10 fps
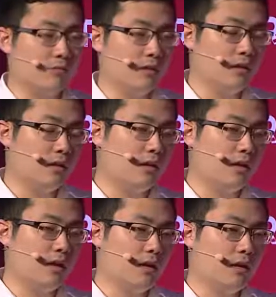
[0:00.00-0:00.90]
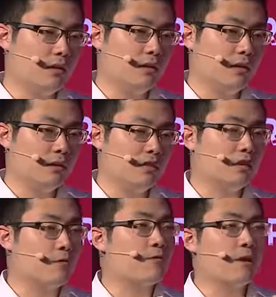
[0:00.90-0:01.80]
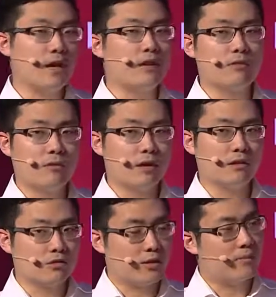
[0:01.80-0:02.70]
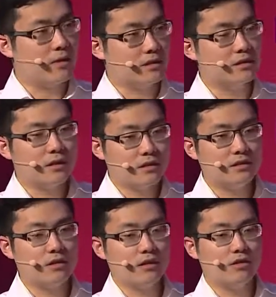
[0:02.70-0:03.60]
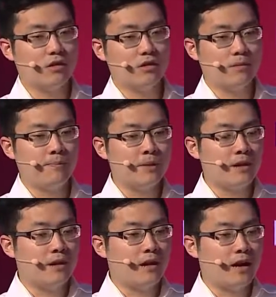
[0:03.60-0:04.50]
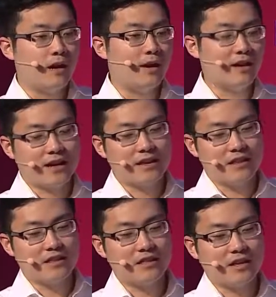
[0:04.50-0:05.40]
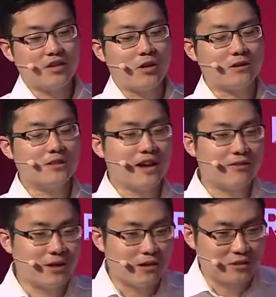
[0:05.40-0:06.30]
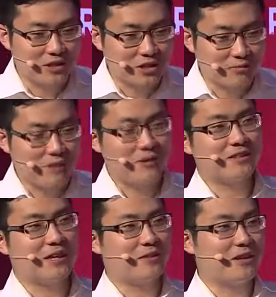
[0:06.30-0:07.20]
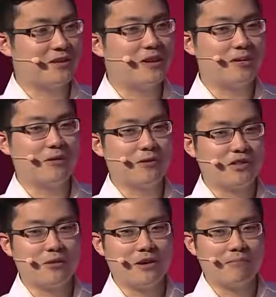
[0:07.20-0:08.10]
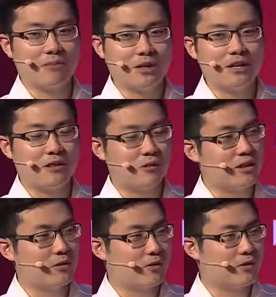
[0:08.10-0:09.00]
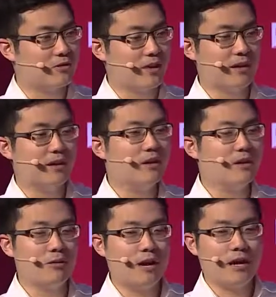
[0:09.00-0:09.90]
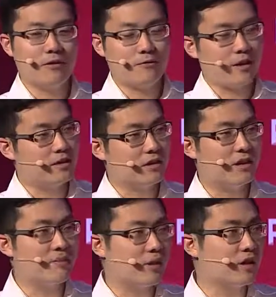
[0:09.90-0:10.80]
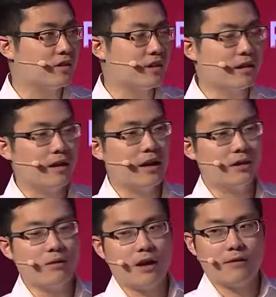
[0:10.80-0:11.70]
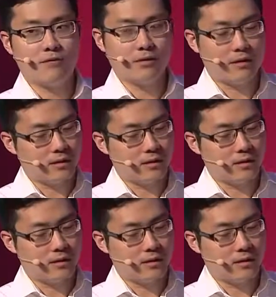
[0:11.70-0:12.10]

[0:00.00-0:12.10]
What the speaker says: we take the front end of the regulatory process. So I think that it's hard to have a conversation about RegTech without talking about what's going on politically around the world, right? You have things like Brexit, you have